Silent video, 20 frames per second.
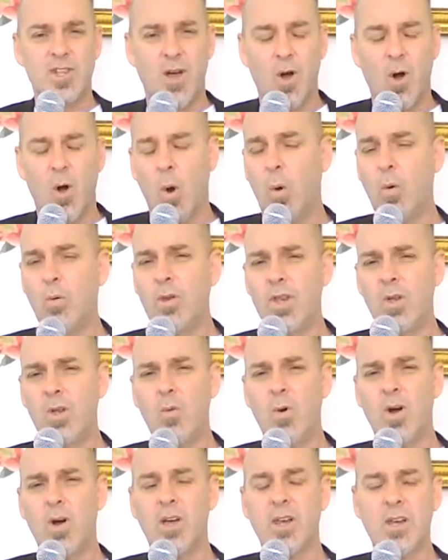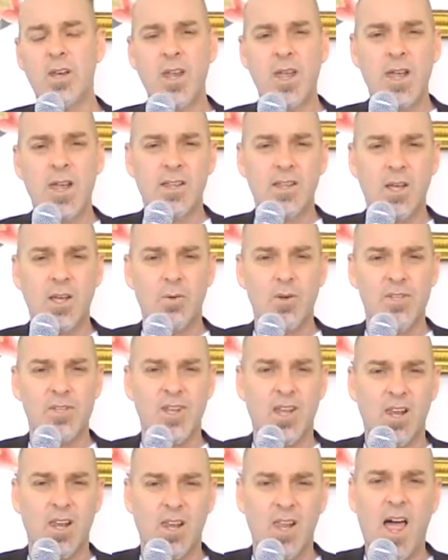He was the only one
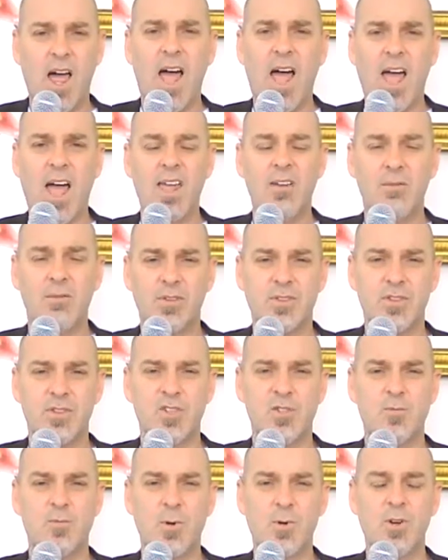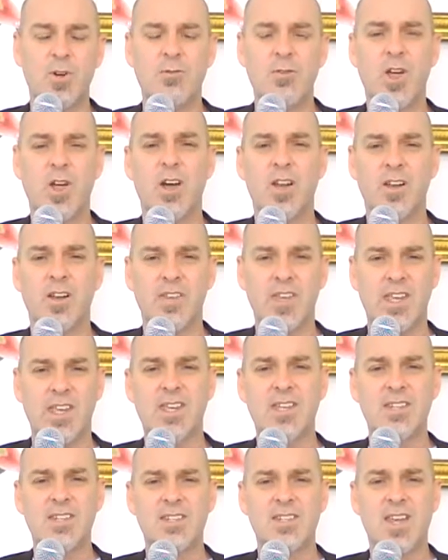that was alive with the Spirit of God on
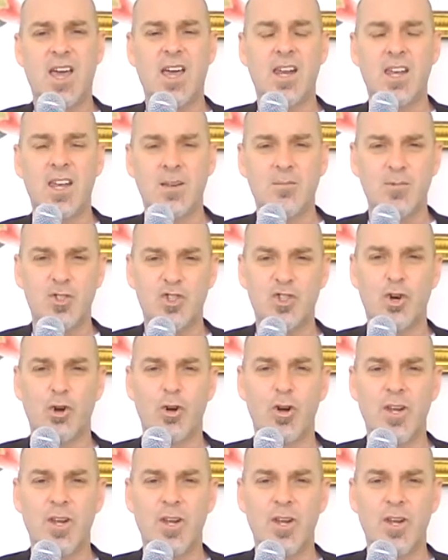the inside of him